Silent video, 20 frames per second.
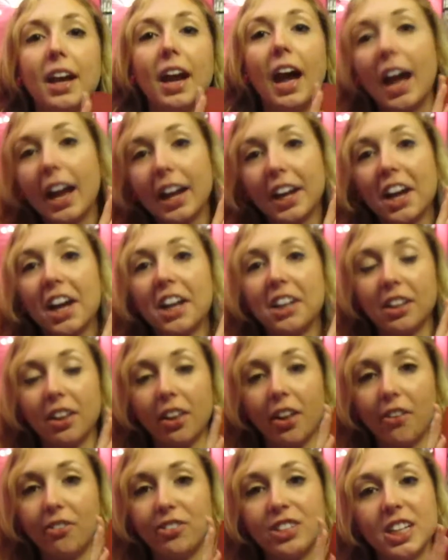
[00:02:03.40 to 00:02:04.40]
I kind of
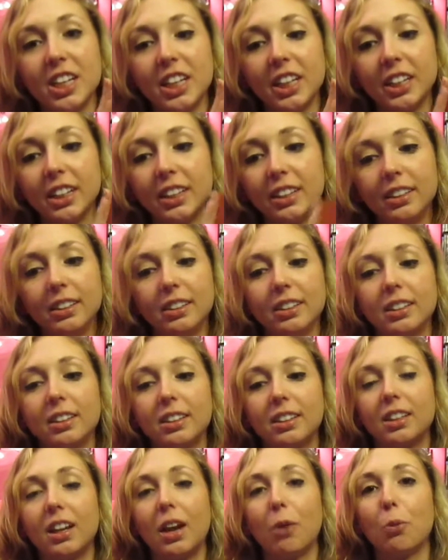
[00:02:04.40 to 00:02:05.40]
loved it.
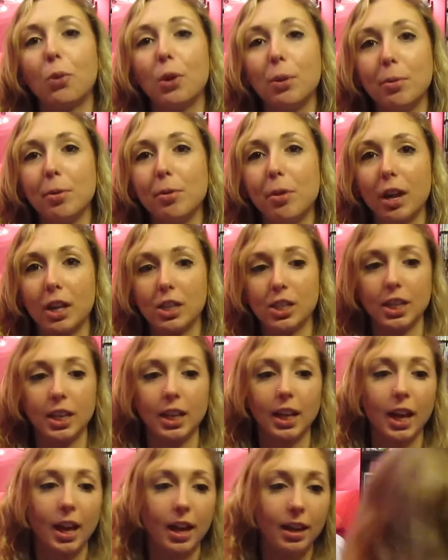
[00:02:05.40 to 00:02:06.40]
We'll be watching
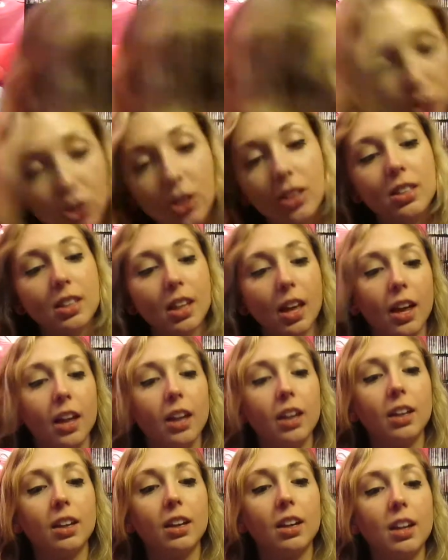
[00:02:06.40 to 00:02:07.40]
again. Just
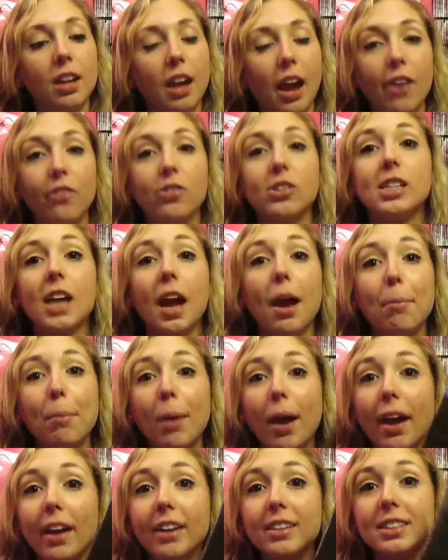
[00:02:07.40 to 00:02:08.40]
like every time
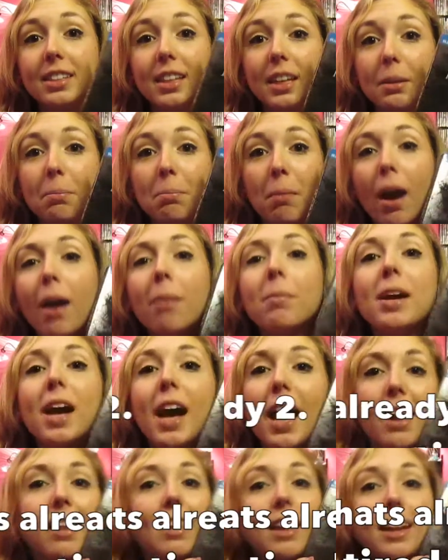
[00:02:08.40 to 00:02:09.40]
I see Mama,
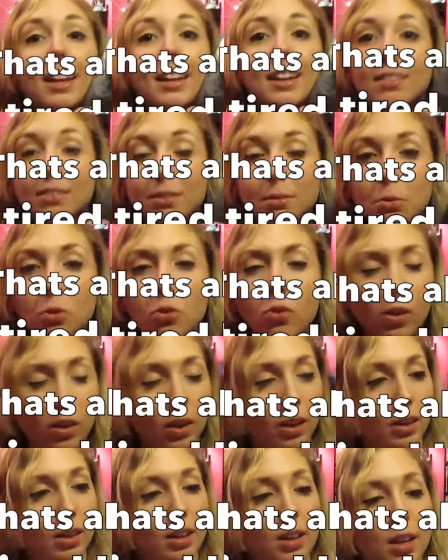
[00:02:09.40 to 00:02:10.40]
I like it even
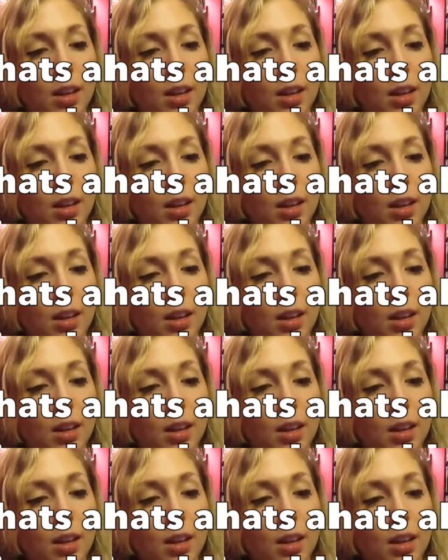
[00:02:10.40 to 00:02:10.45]
more.